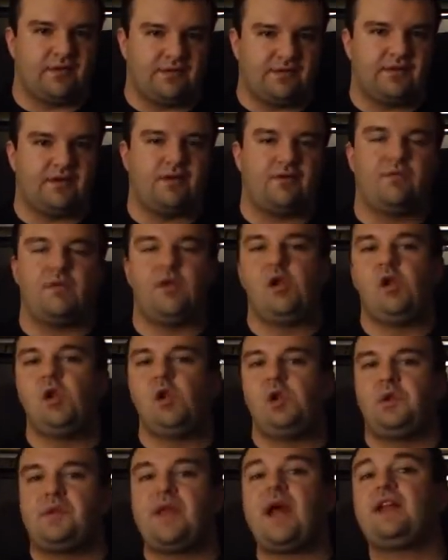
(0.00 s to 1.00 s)
So
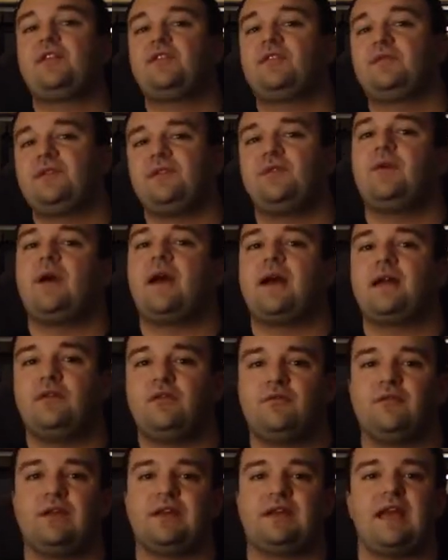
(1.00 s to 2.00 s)
that's the reason why I
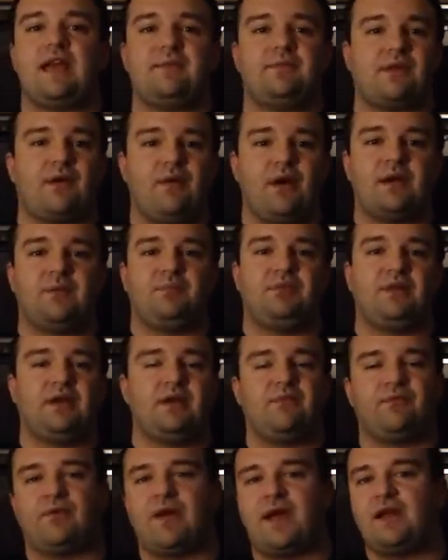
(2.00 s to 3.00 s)
don't rent games. I want to play
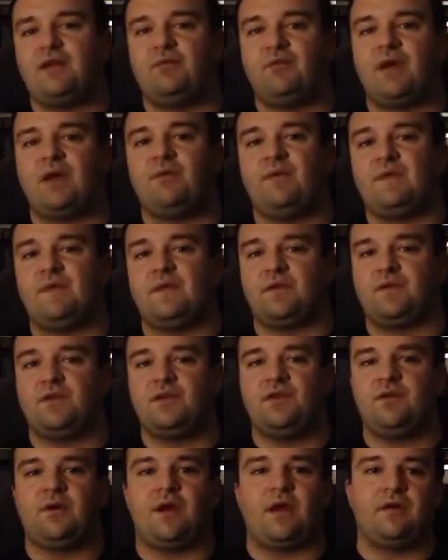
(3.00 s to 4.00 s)
them right away when they're
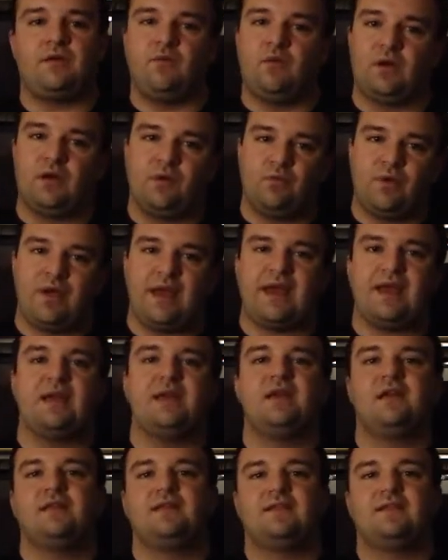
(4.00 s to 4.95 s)
new. I don't want to wait.